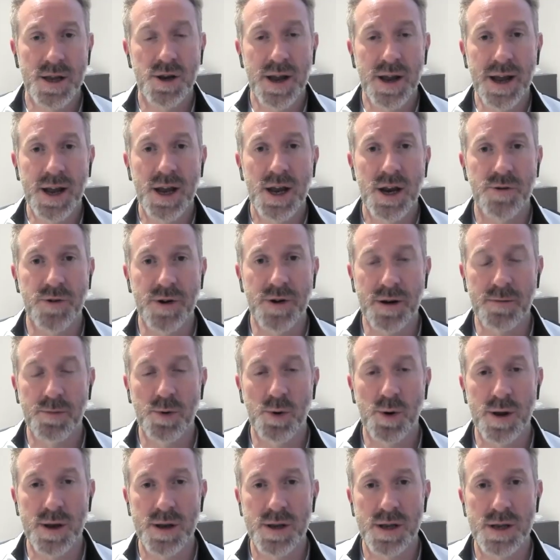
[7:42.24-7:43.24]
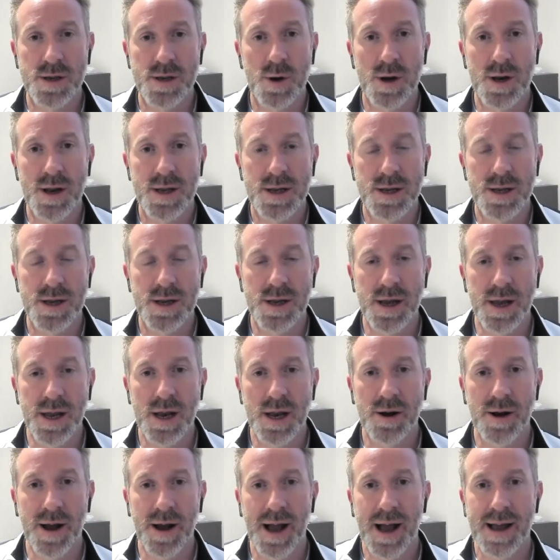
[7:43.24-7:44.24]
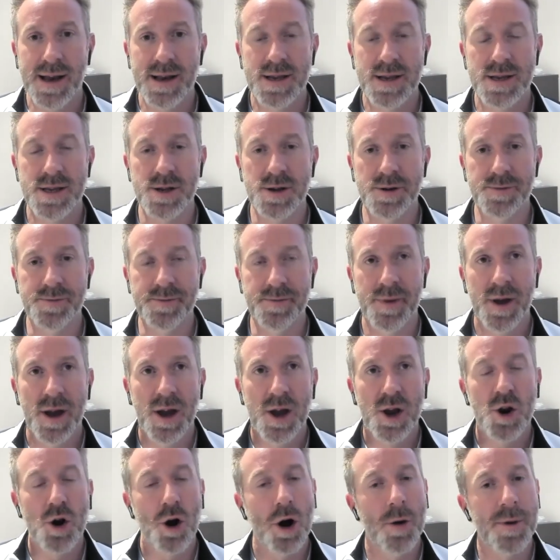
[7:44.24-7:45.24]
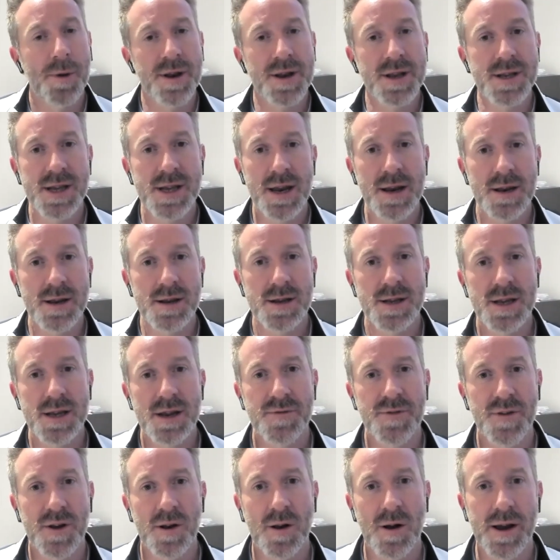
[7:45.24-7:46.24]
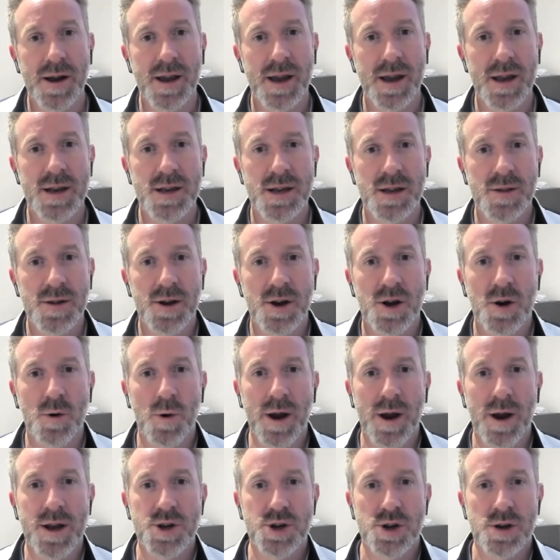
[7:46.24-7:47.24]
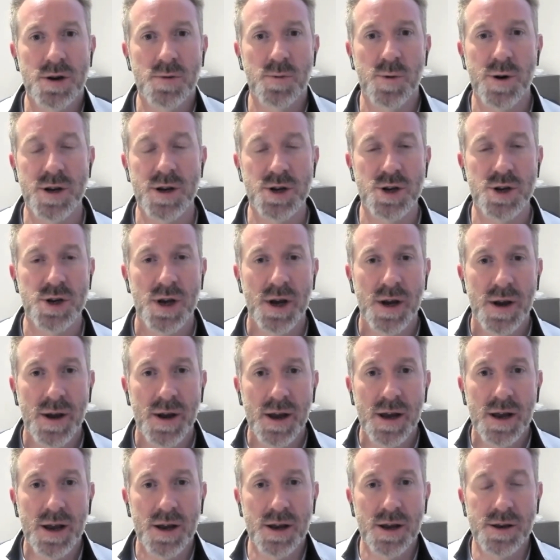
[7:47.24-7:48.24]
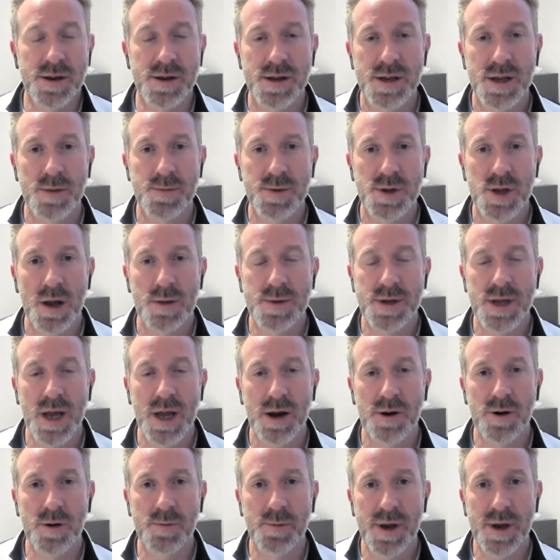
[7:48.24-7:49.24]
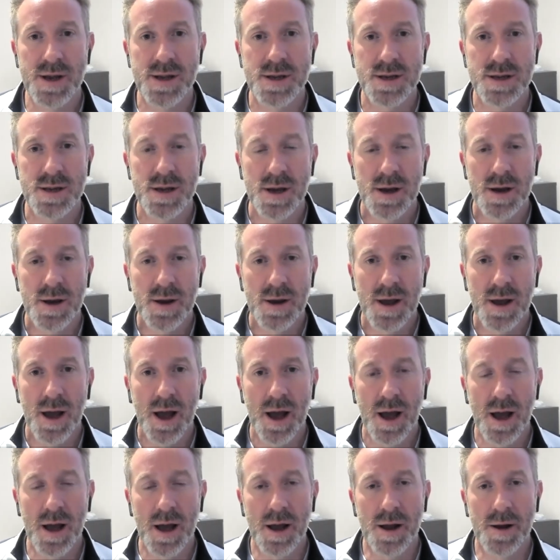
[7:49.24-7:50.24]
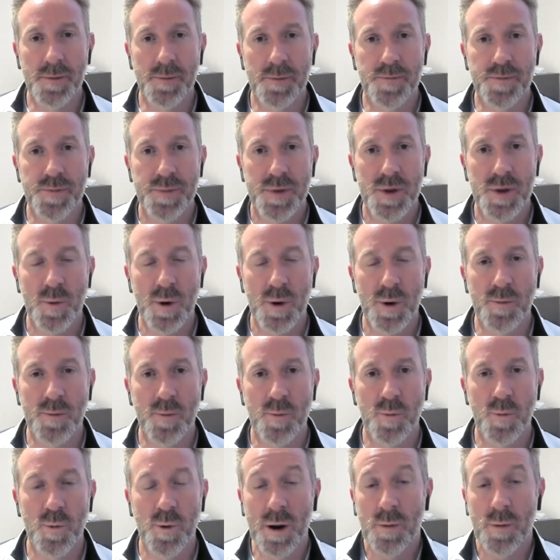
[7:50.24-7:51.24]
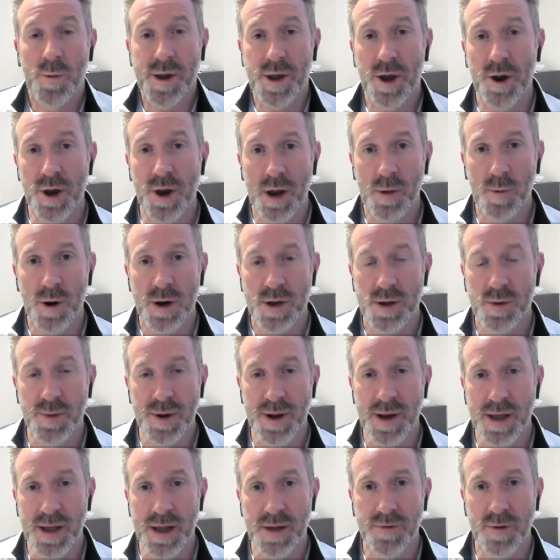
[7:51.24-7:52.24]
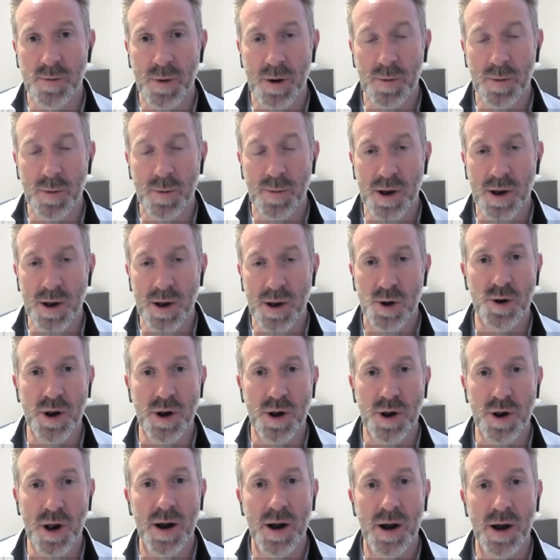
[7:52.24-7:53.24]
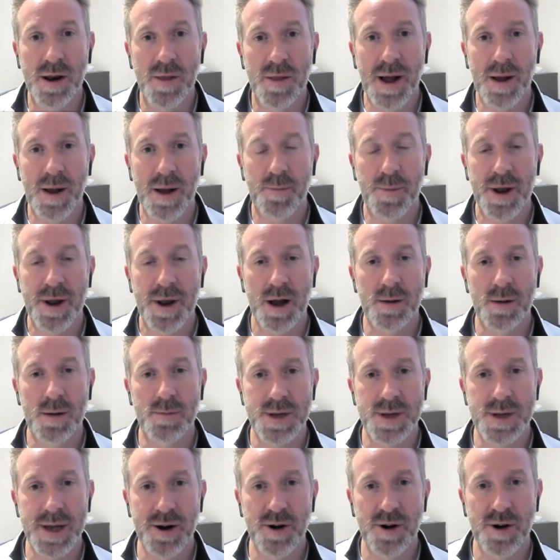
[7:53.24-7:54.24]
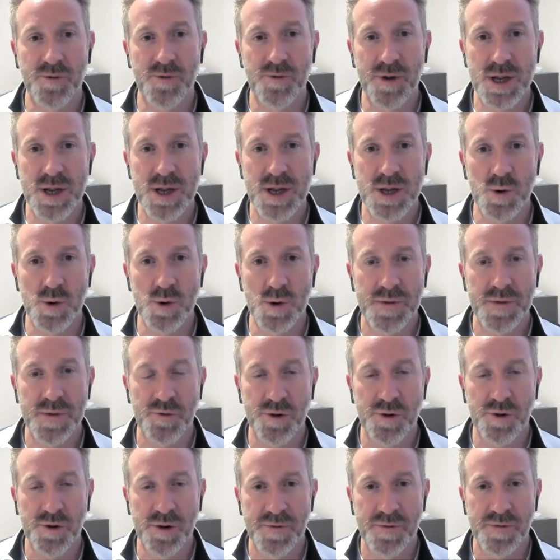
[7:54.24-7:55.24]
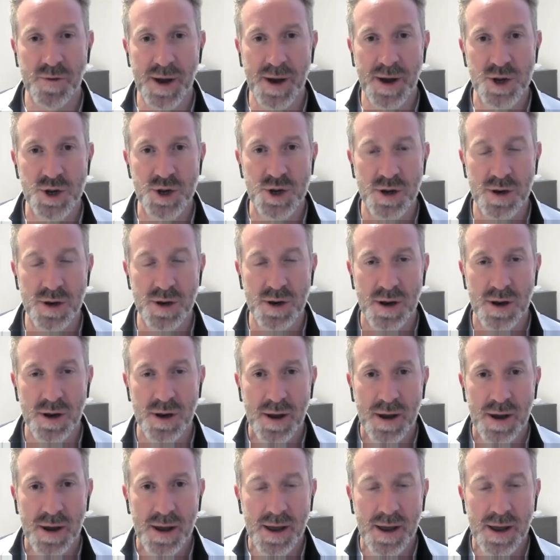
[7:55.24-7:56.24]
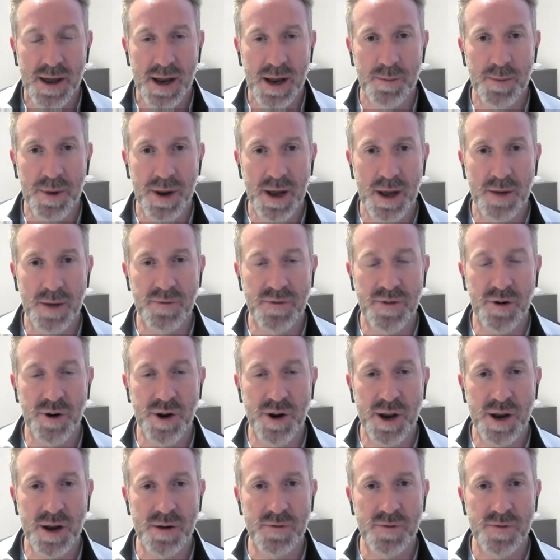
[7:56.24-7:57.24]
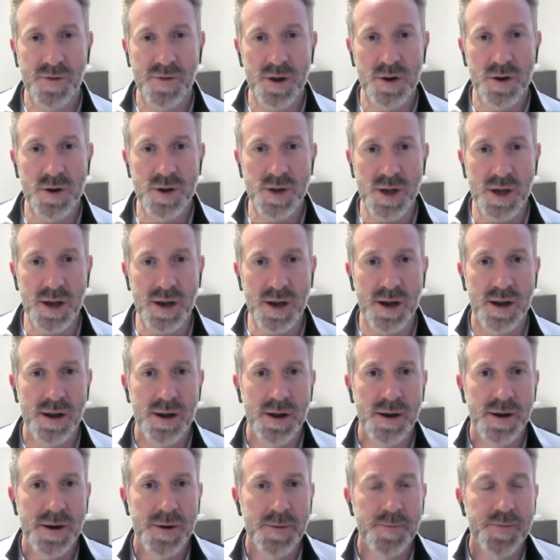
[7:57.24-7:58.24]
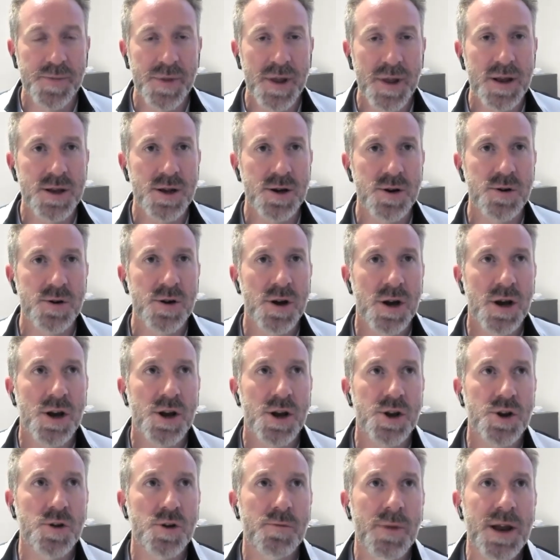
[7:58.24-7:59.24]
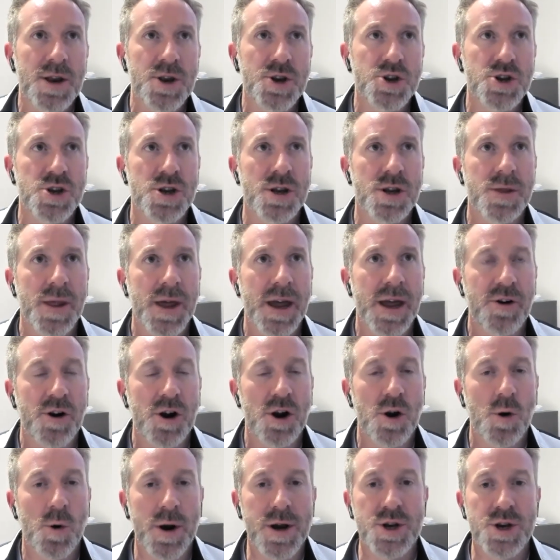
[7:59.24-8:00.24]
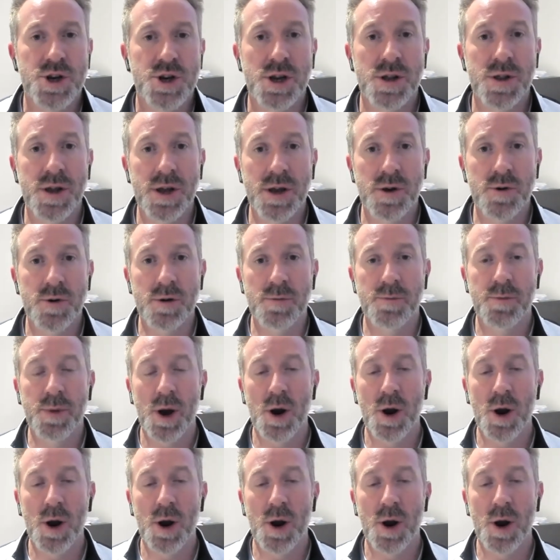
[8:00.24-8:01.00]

a good anchoring point as well, isn't it? You know, add some common sense, if you like, into the hmm. equation, mm. which can sometimes go amiss um, when when we don't know what to believe and when we look online and that becomes our resource for information it can become very confusing mm. so you mentioned there a question that you had